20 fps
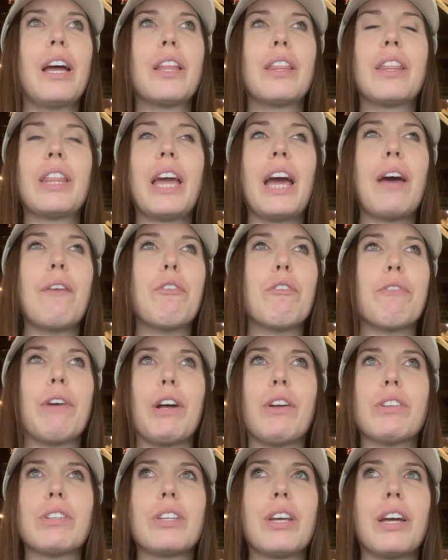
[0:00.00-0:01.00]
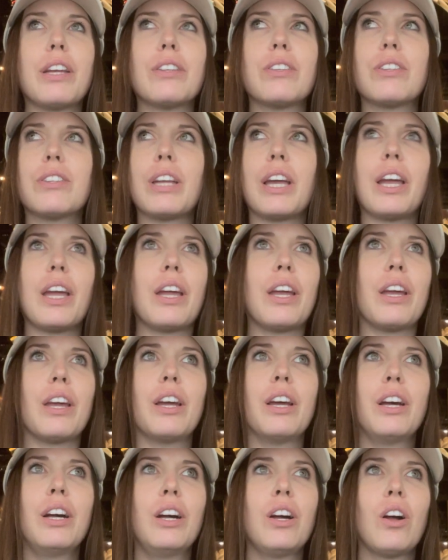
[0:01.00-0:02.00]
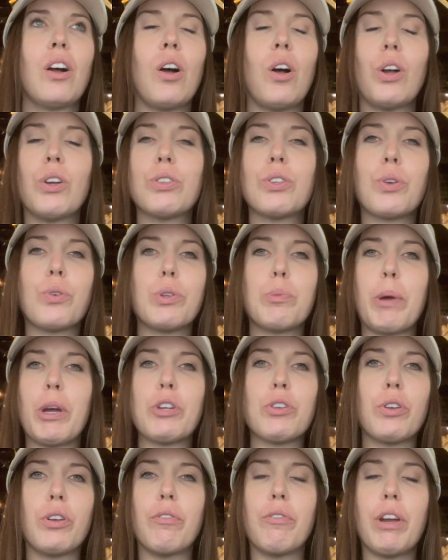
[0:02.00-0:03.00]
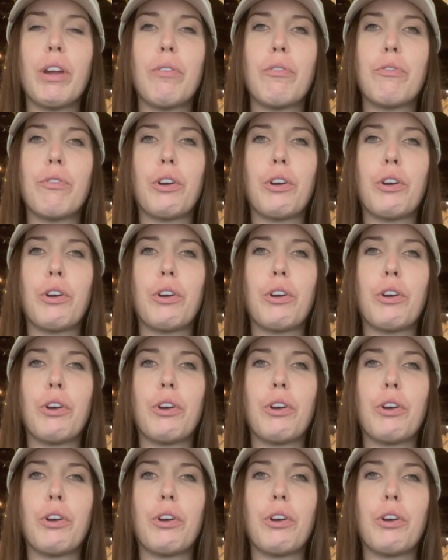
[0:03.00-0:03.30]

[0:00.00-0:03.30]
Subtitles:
they have a Valentine's Day also special event